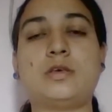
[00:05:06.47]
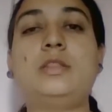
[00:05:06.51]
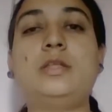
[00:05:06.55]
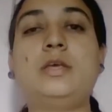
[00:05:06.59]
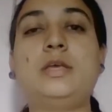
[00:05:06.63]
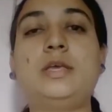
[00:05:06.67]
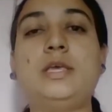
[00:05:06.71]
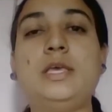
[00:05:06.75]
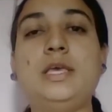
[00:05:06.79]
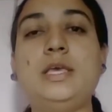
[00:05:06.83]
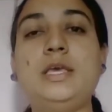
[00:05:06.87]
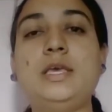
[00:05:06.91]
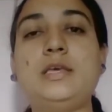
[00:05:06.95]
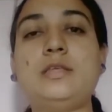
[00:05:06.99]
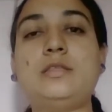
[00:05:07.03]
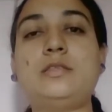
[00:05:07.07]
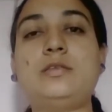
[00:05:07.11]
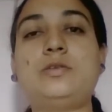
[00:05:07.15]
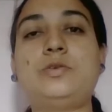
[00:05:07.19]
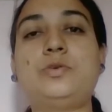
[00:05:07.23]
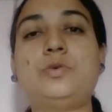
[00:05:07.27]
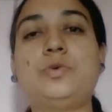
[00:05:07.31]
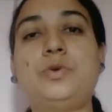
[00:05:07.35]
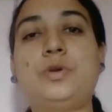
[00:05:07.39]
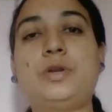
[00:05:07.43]
The key
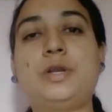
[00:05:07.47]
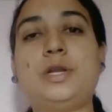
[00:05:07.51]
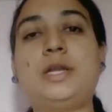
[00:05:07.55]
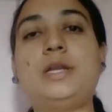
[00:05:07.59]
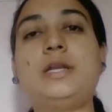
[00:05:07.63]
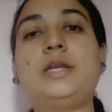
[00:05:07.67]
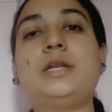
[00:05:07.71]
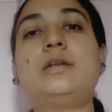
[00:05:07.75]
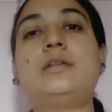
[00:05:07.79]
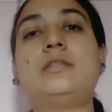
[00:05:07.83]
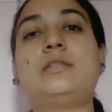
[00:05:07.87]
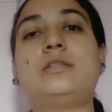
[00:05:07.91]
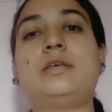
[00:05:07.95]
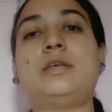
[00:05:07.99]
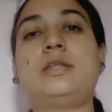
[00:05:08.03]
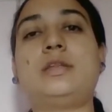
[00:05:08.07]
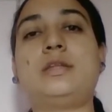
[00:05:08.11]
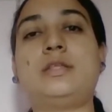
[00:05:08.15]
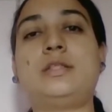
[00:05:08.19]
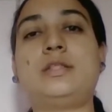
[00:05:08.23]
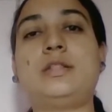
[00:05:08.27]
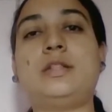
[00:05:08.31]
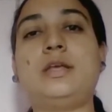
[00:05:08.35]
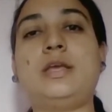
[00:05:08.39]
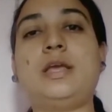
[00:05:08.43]
is to treat it
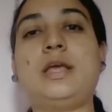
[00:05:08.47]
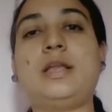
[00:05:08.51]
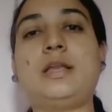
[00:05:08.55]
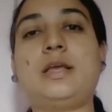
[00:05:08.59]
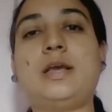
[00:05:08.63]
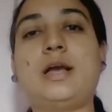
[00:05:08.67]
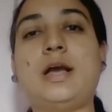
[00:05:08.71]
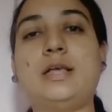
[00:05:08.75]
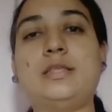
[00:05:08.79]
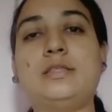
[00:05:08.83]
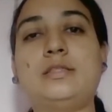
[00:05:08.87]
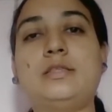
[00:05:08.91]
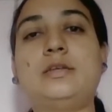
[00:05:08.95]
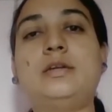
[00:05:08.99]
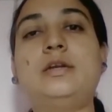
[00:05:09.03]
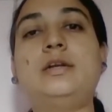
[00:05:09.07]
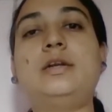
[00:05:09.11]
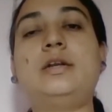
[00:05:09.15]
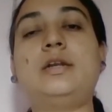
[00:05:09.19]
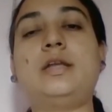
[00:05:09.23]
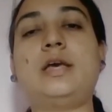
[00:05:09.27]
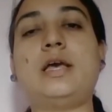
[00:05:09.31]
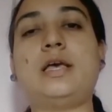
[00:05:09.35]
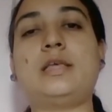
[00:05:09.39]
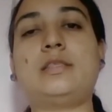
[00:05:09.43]
seriously and consider
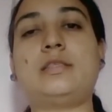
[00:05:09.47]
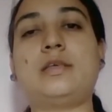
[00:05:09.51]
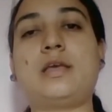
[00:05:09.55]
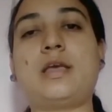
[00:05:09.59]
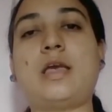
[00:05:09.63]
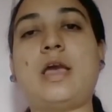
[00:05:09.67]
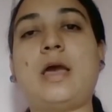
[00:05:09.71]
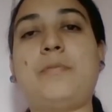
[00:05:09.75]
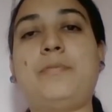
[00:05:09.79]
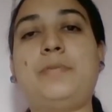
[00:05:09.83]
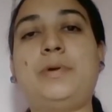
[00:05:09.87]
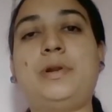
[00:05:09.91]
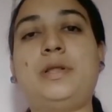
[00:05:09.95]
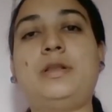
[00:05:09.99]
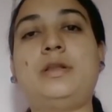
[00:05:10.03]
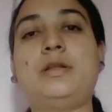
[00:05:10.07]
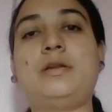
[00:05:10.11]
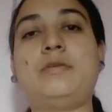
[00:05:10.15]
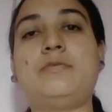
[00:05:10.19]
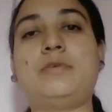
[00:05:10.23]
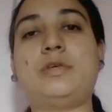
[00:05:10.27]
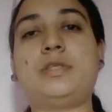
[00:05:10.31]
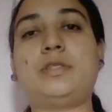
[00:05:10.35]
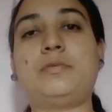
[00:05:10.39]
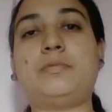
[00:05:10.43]
it as a capital
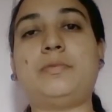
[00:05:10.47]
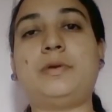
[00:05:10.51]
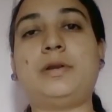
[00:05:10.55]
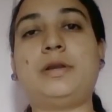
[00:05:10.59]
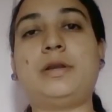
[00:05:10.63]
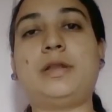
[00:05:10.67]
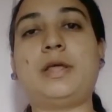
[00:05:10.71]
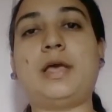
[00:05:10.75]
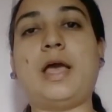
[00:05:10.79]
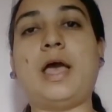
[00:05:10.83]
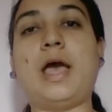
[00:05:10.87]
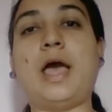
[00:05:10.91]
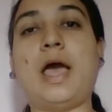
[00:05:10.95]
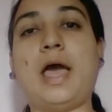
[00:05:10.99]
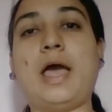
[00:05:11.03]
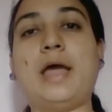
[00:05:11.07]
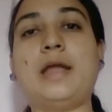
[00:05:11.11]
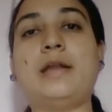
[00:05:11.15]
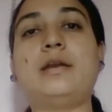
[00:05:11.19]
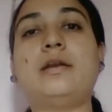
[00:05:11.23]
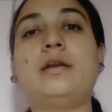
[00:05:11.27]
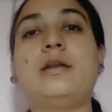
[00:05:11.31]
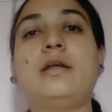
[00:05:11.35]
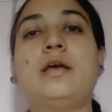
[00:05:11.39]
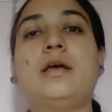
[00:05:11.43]
investment
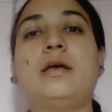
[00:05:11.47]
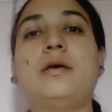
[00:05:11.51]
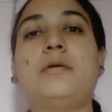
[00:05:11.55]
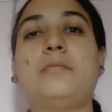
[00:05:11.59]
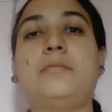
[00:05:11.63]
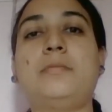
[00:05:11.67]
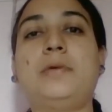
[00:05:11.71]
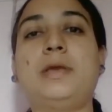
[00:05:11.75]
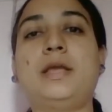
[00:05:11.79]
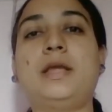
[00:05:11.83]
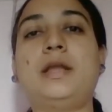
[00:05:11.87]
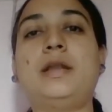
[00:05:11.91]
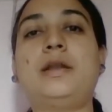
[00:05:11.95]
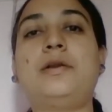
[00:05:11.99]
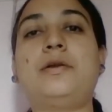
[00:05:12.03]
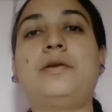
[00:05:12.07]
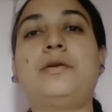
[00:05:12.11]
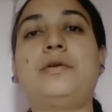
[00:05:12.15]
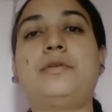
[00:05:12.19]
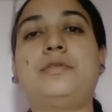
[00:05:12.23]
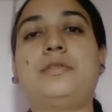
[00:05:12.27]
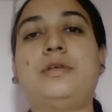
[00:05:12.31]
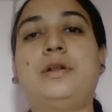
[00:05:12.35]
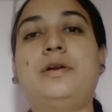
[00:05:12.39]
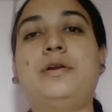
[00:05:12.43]
and make it
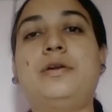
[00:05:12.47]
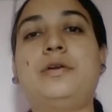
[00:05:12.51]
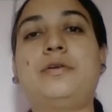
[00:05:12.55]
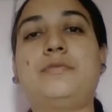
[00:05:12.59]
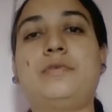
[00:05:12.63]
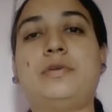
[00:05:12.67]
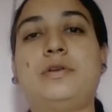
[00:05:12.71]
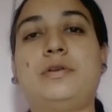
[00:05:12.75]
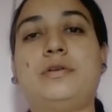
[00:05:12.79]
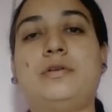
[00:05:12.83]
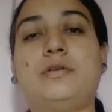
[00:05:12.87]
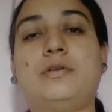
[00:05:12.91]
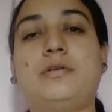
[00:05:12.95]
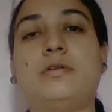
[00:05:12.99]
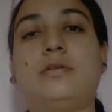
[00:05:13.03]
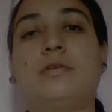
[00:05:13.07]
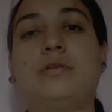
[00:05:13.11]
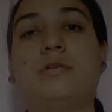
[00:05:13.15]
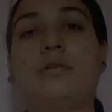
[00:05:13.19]
result driven.